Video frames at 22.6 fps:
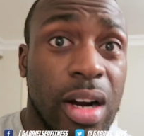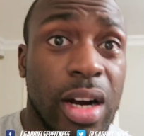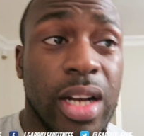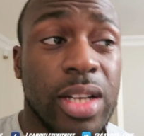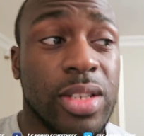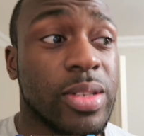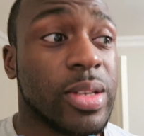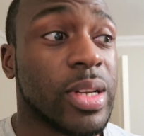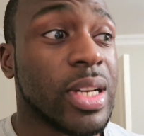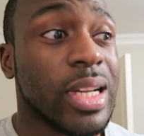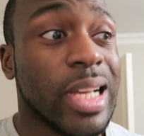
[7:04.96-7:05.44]

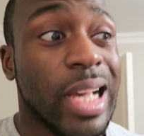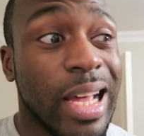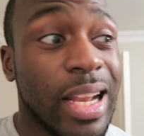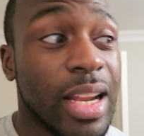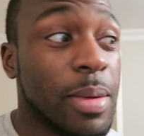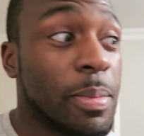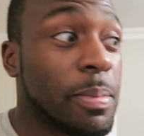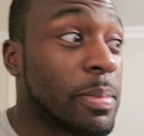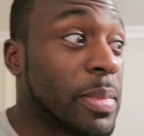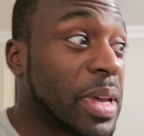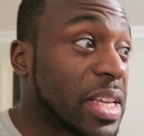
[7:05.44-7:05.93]
Alright, so I
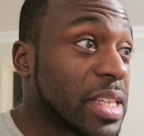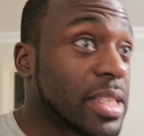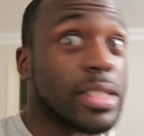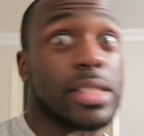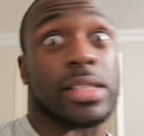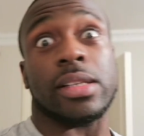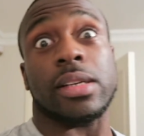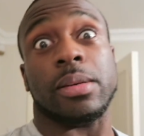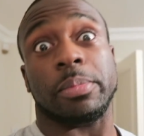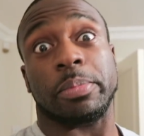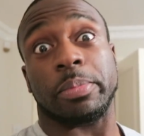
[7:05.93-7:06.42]
kind of
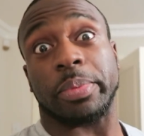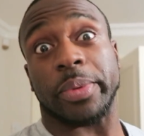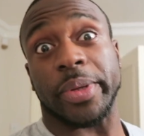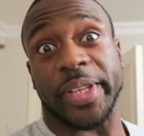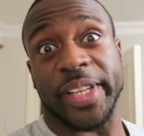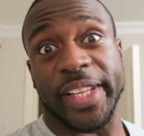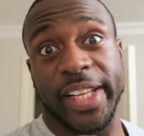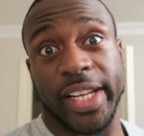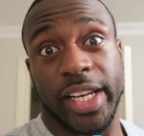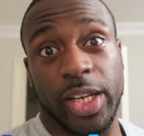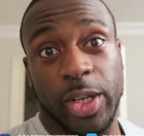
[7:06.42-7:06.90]
messed up
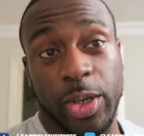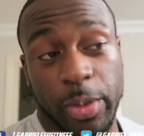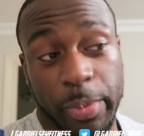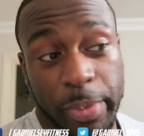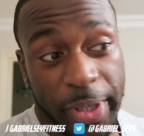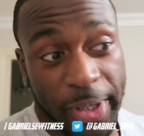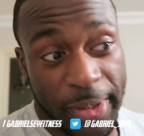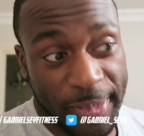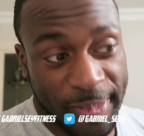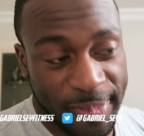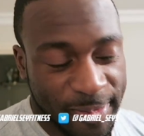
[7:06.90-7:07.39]
a little
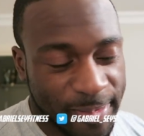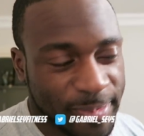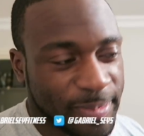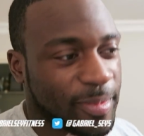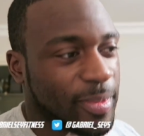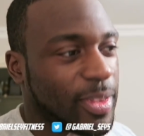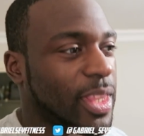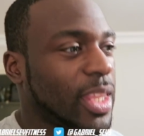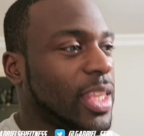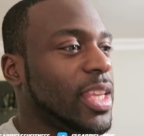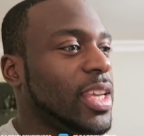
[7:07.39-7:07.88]
bit.
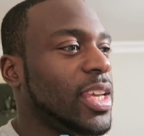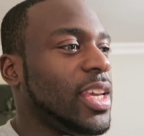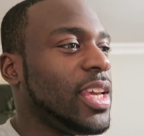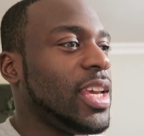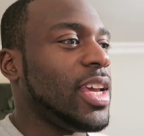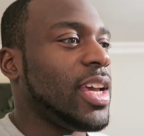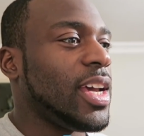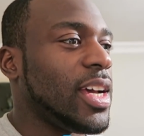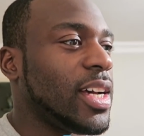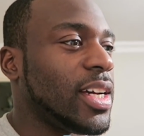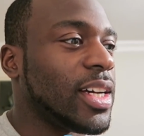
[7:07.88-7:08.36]

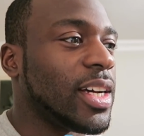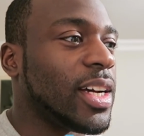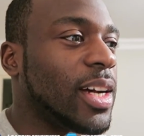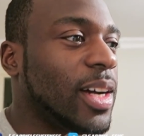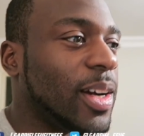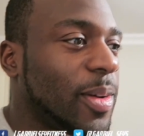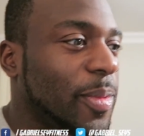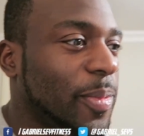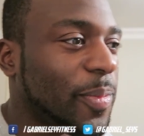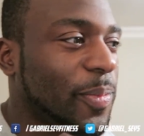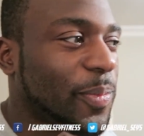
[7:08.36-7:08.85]

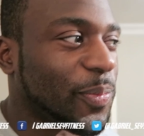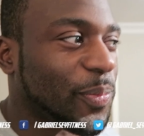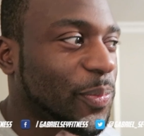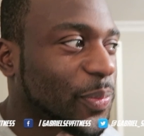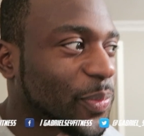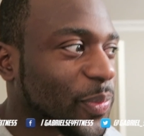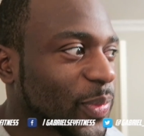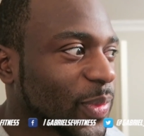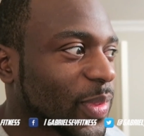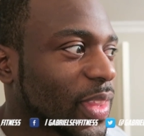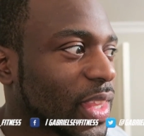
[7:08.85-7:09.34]
Um,
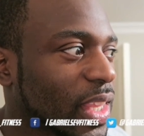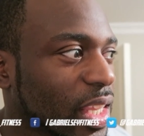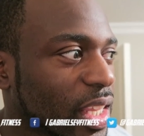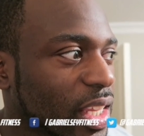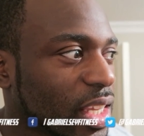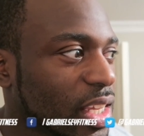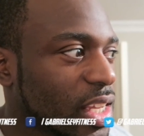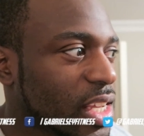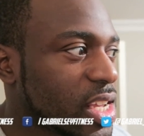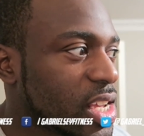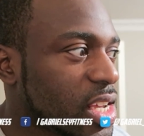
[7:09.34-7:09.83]

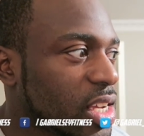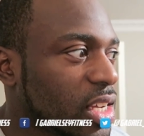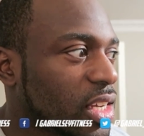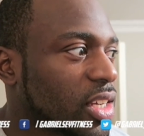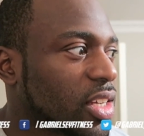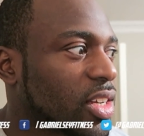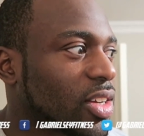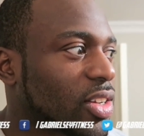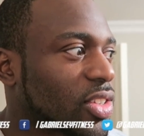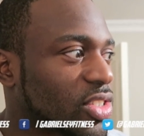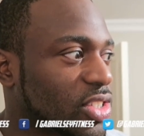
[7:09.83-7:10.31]

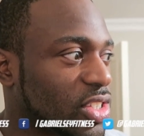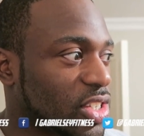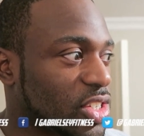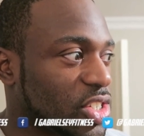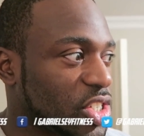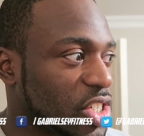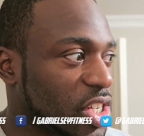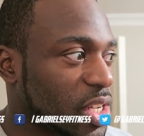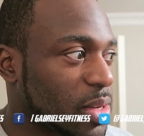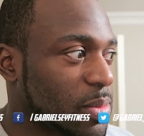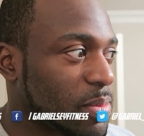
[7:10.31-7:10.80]
got to the
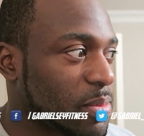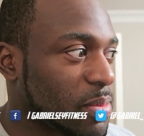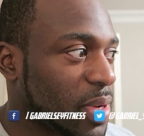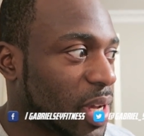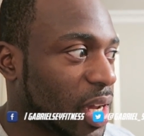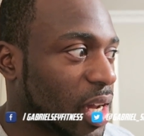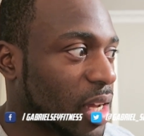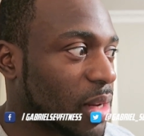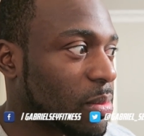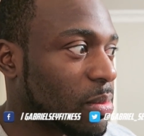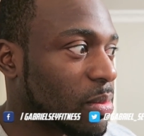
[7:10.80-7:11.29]
gym,
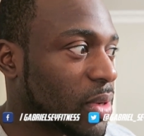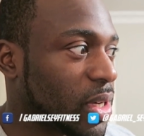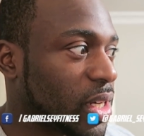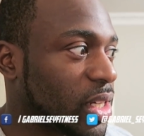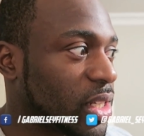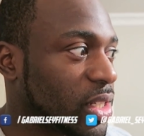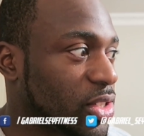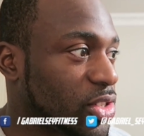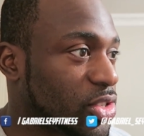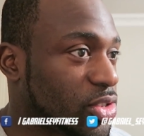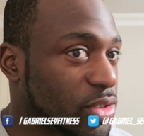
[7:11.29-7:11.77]
had
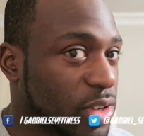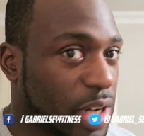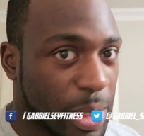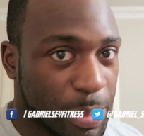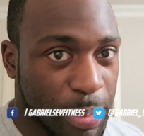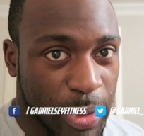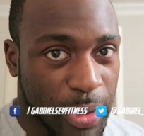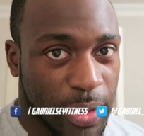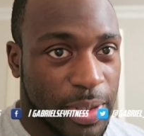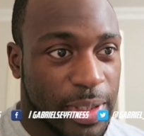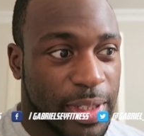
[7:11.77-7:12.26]
my
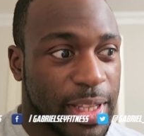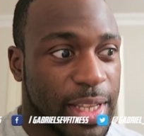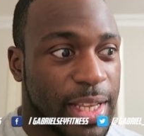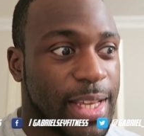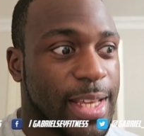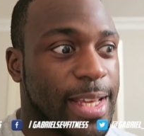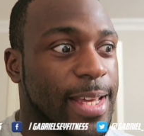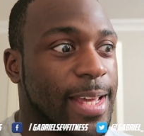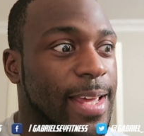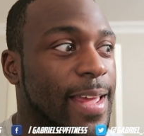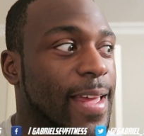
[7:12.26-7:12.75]
tripod
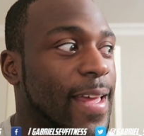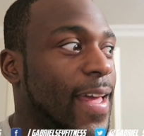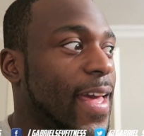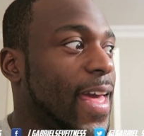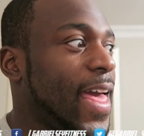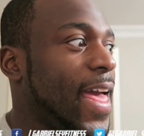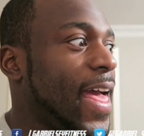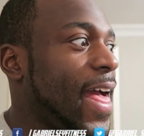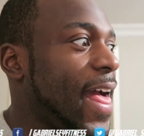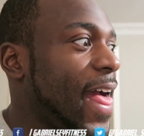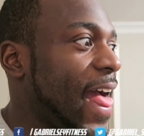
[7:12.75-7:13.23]
there,
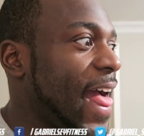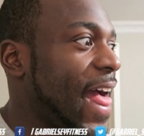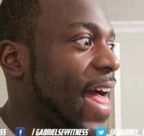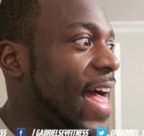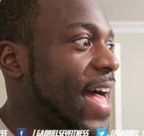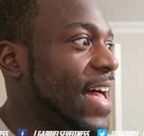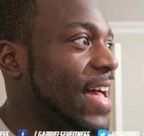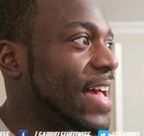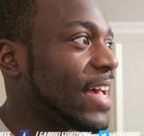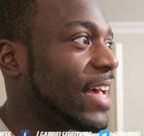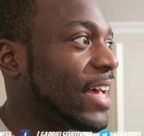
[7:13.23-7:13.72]

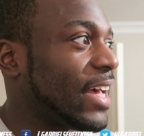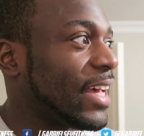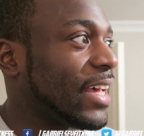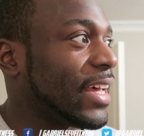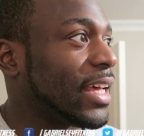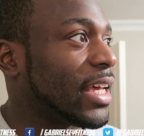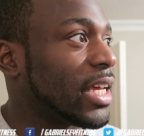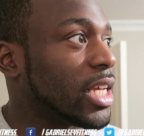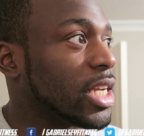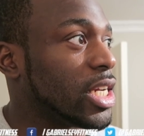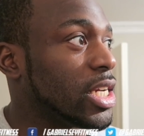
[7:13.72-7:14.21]

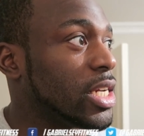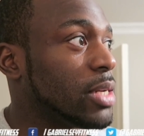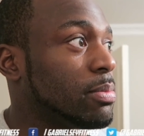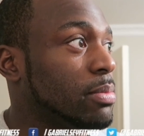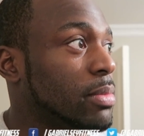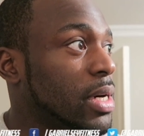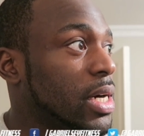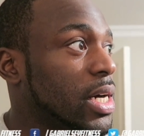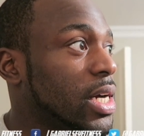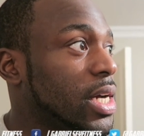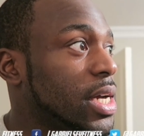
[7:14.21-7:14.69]
had
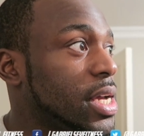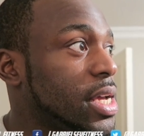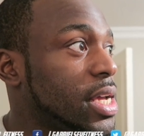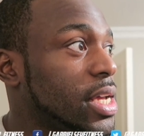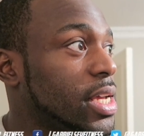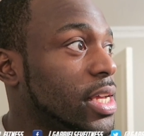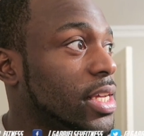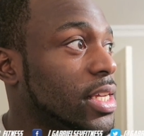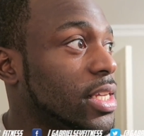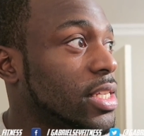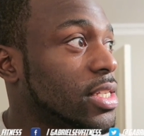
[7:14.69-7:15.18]

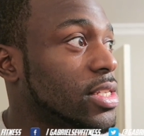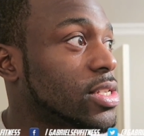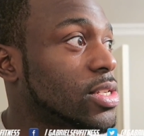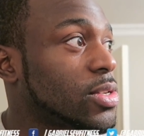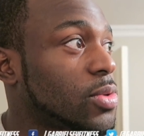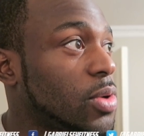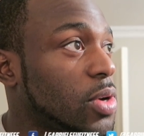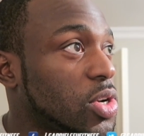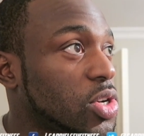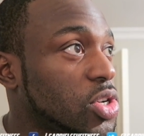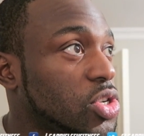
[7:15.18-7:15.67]
my
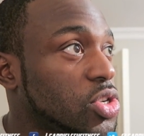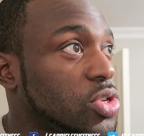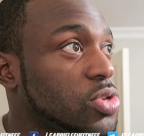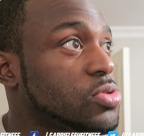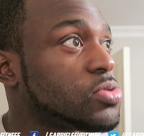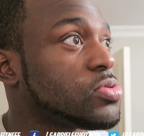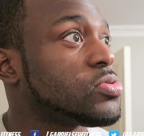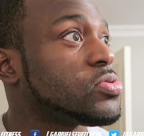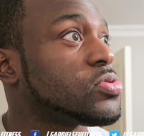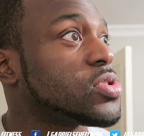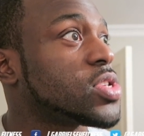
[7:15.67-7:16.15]
squat
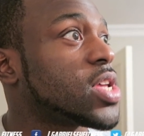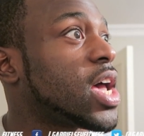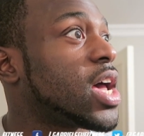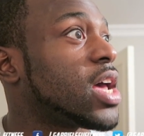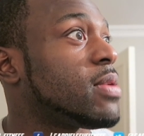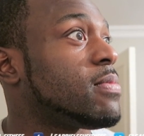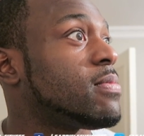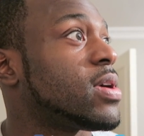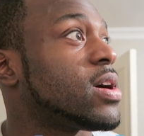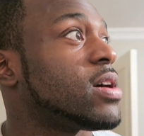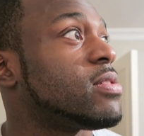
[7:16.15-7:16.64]
shoes,
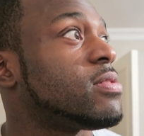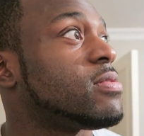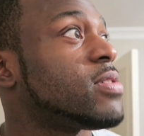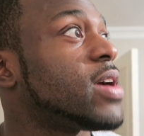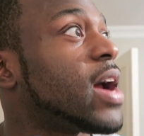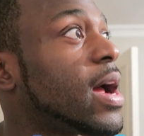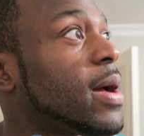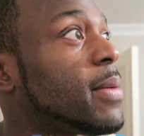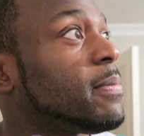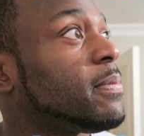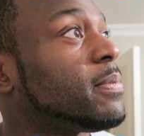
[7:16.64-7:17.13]
had my
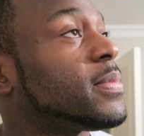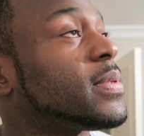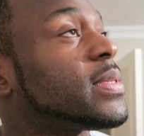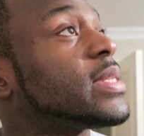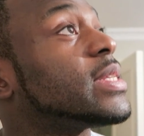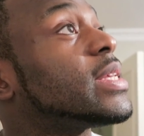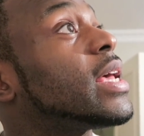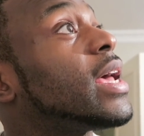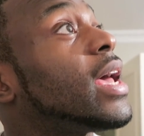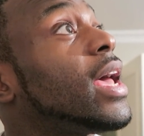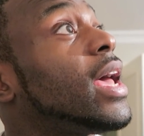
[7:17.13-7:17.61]

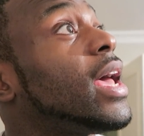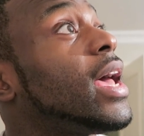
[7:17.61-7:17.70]
wraps,